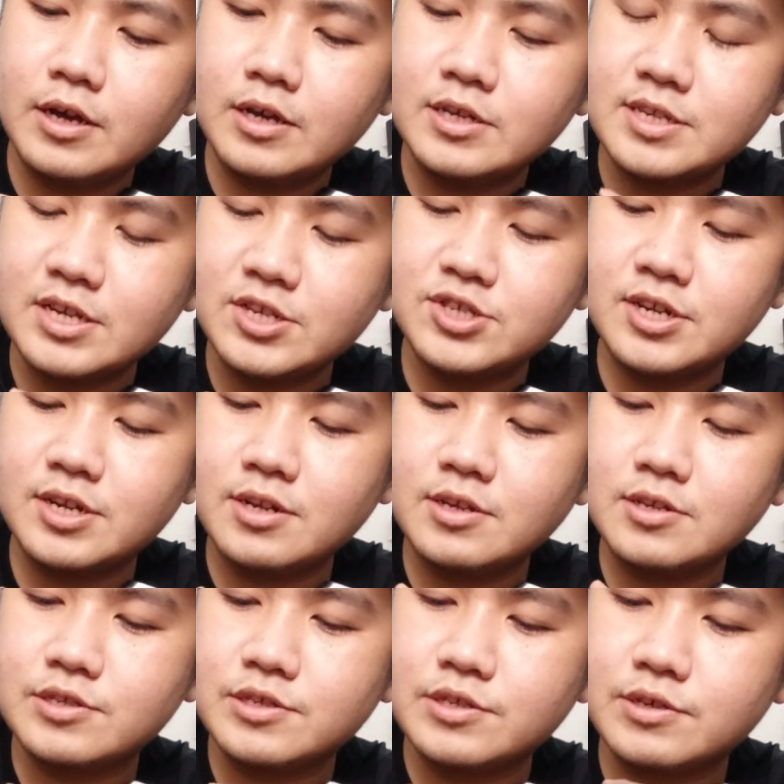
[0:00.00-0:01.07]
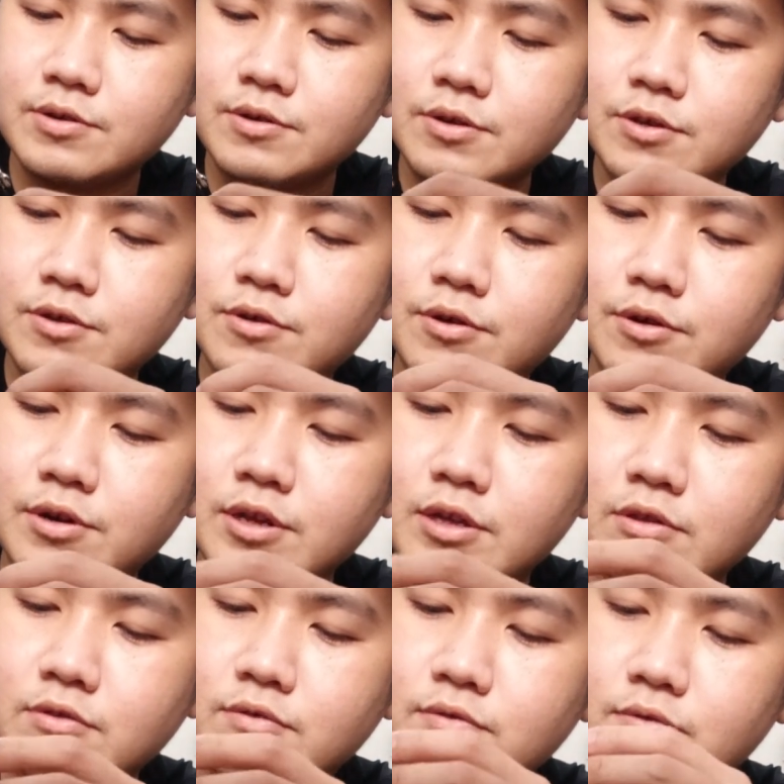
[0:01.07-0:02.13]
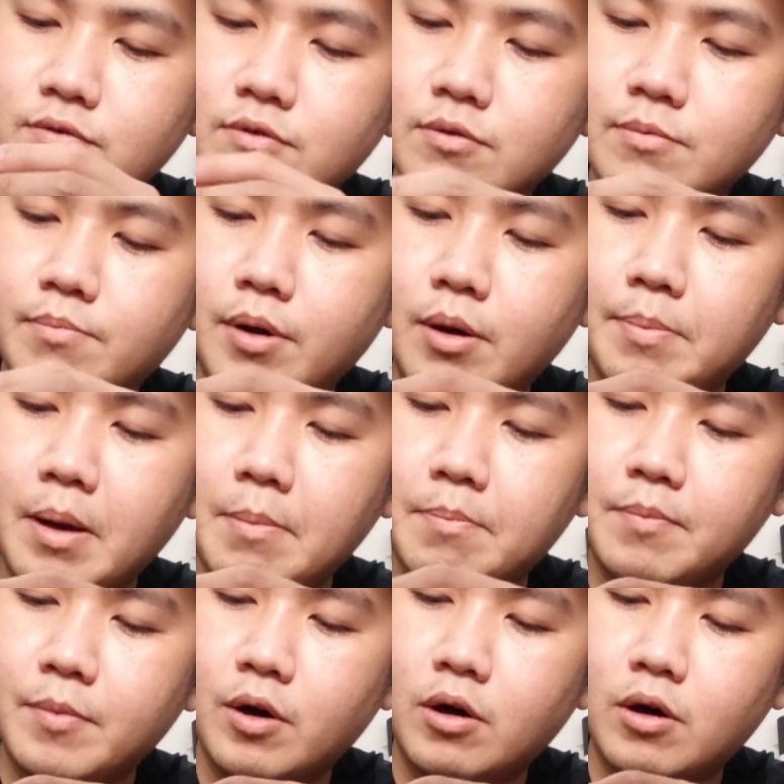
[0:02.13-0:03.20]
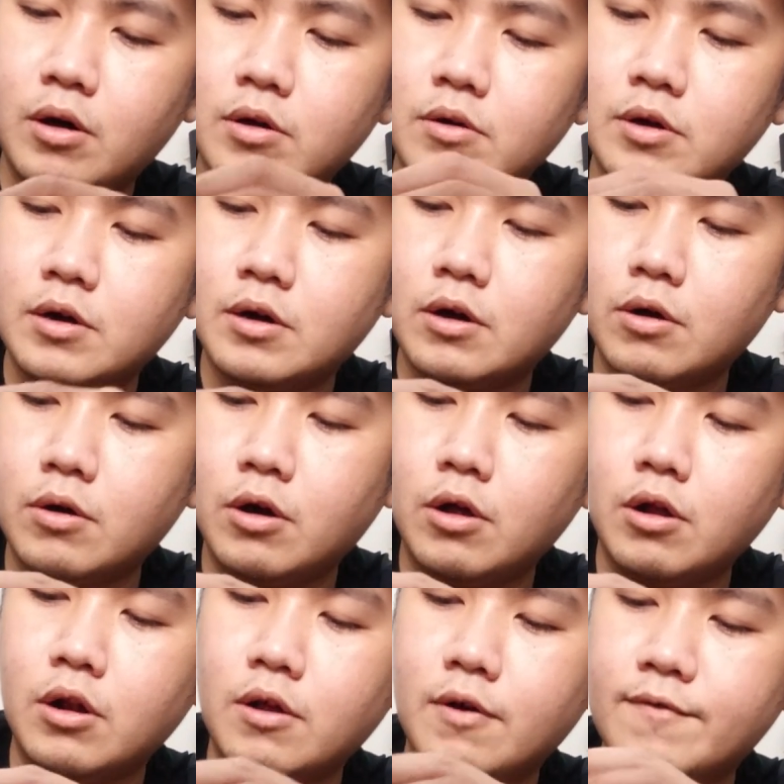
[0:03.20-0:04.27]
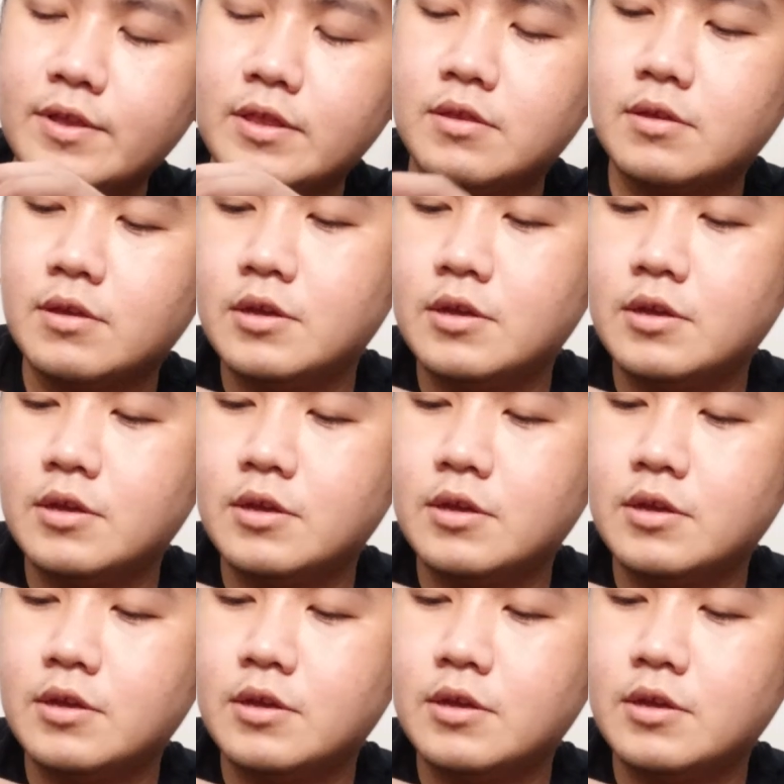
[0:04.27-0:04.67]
sections, so you don't need to pop up all of it,